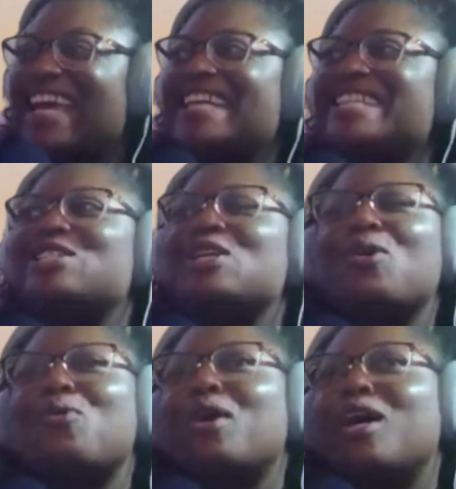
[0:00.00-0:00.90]
it's
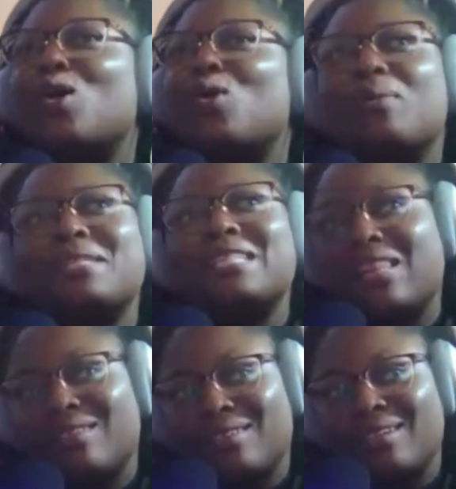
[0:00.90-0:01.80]
so well put
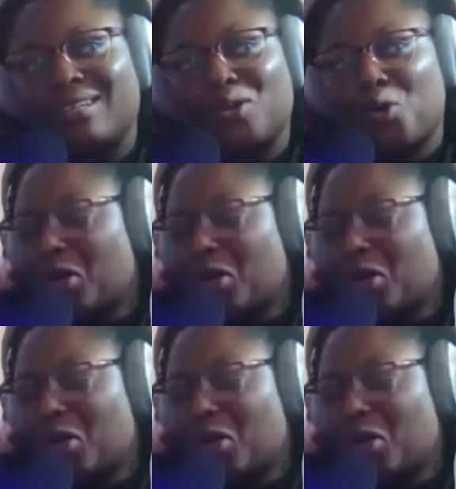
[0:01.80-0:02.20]
together and